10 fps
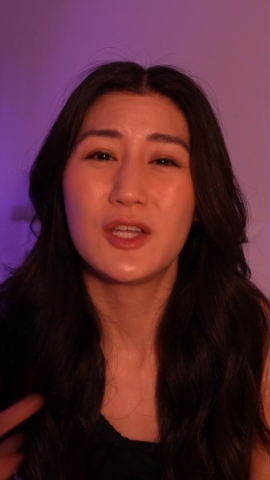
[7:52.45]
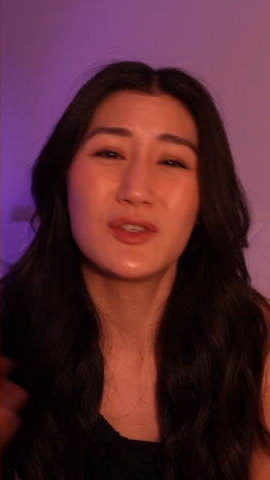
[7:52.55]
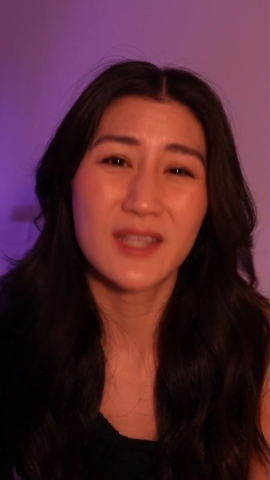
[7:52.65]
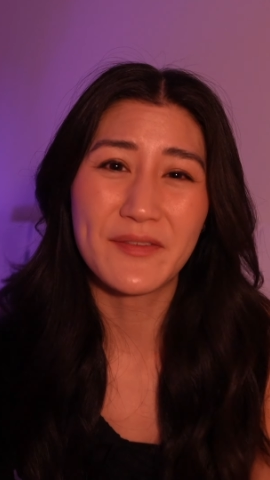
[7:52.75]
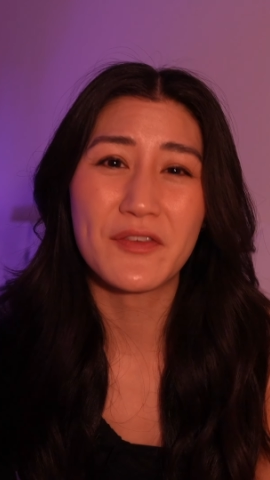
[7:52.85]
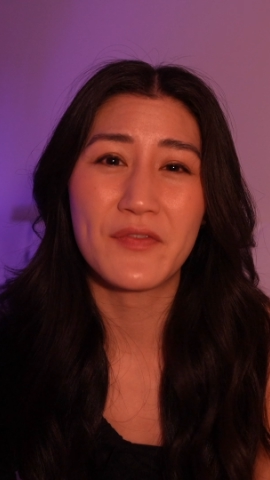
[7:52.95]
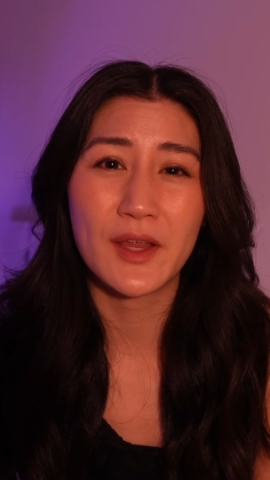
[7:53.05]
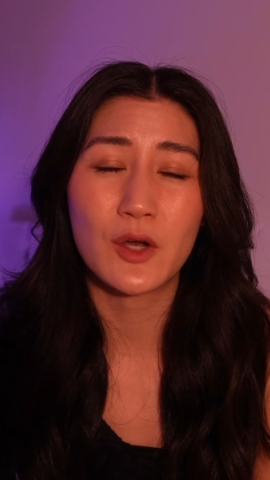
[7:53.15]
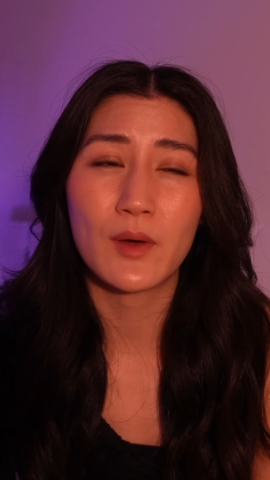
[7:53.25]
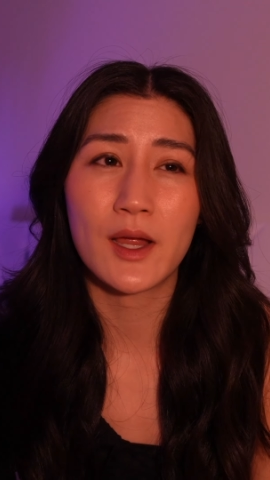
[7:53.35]
You just have to
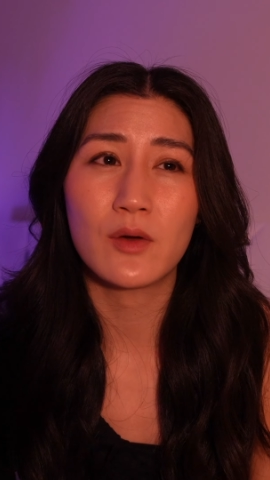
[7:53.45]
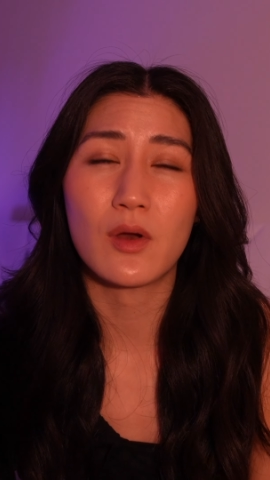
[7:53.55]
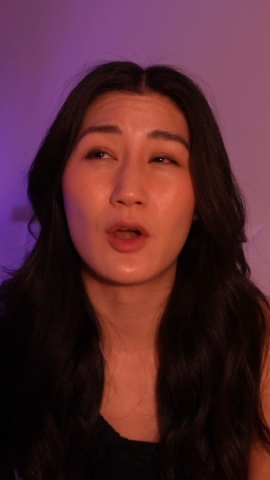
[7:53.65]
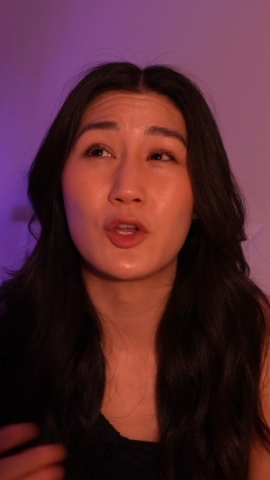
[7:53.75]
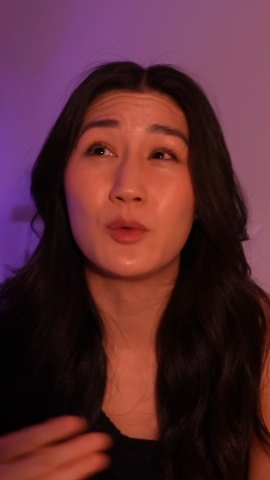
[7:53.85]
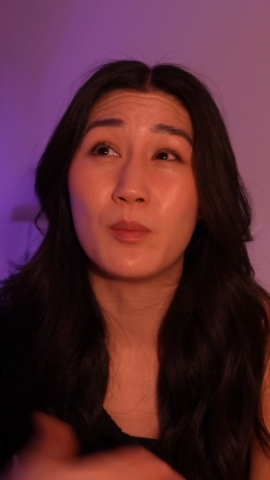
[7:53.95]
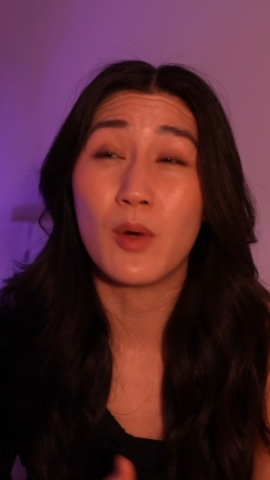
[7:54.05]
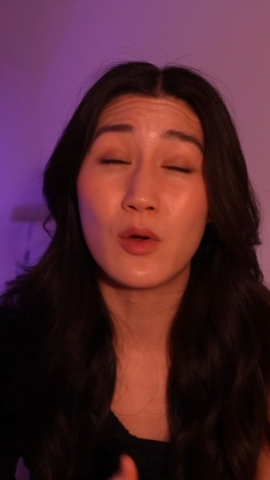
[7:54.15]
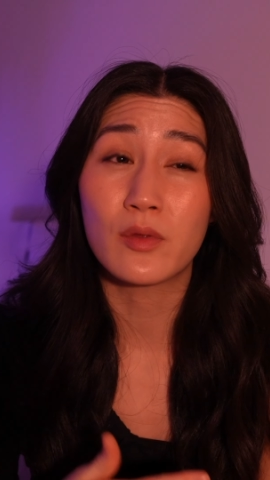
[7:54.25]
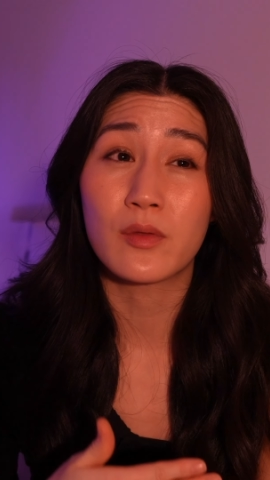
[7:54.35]
figure out, are you
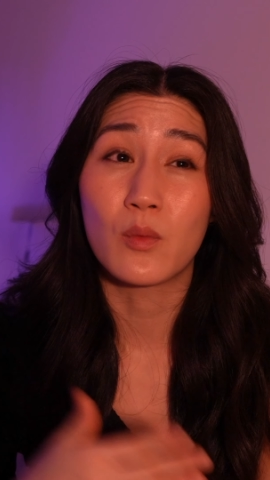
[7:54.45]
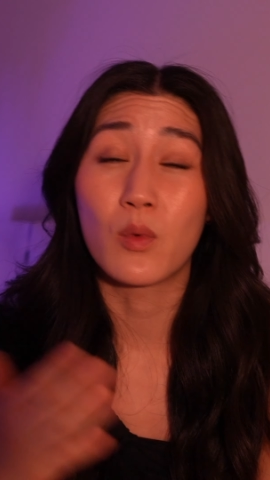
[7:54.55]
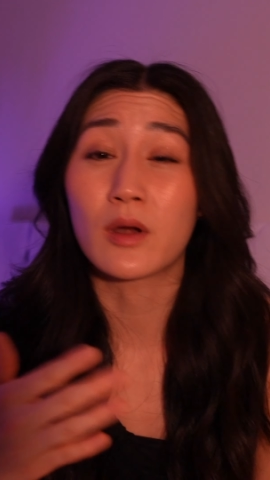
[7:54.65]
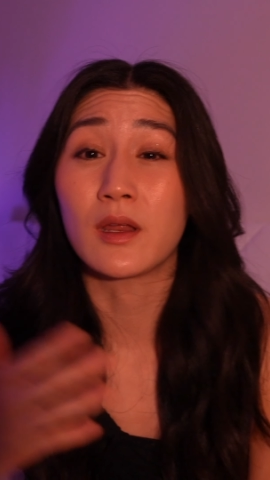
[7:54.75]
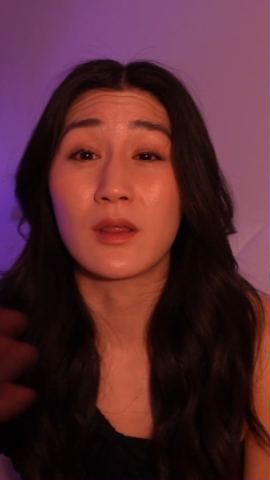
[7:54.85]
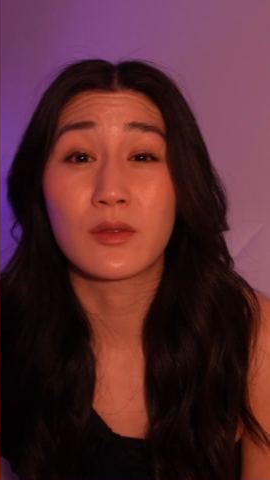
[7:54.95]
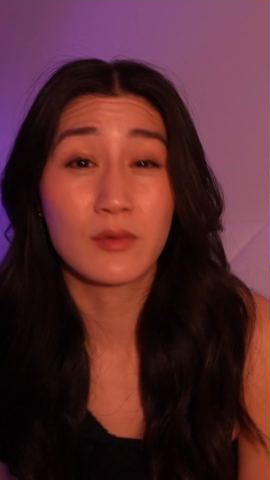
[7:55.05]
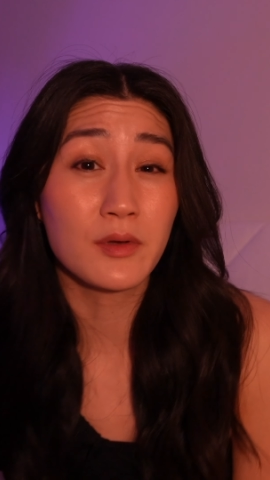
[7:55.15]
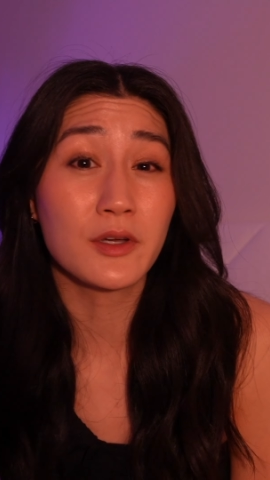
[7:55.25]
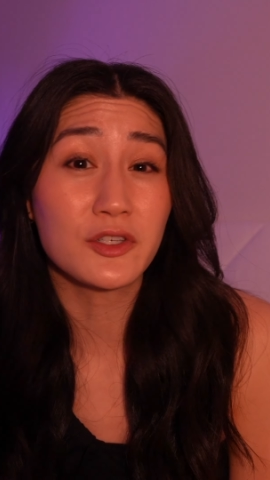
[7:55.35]
both working
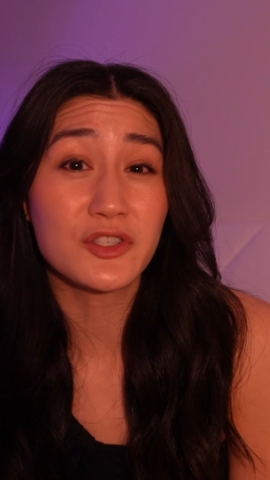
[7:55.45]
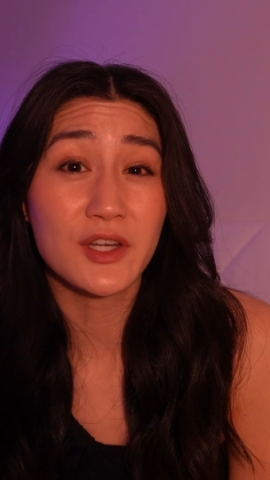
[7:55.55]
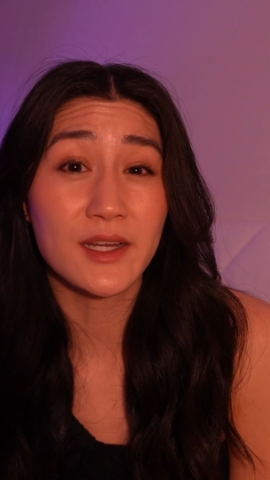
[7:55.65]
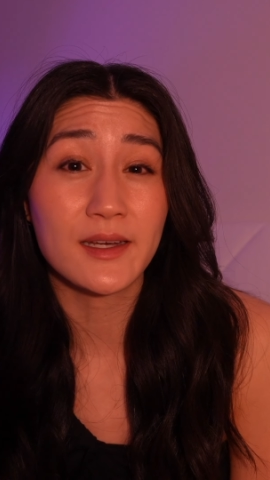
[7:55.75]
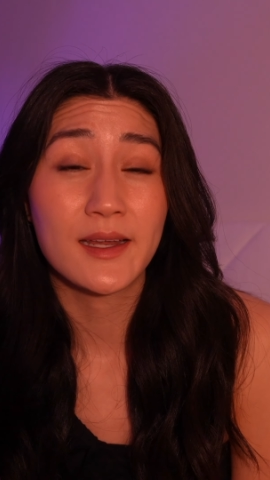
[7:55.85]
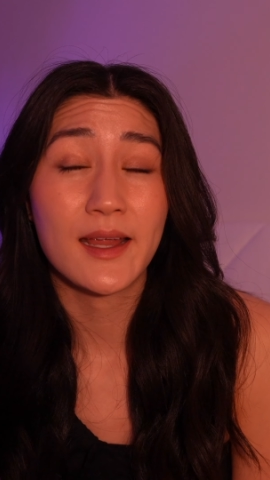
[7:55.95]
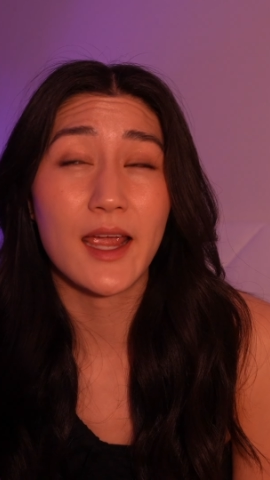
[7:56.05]
through your shit?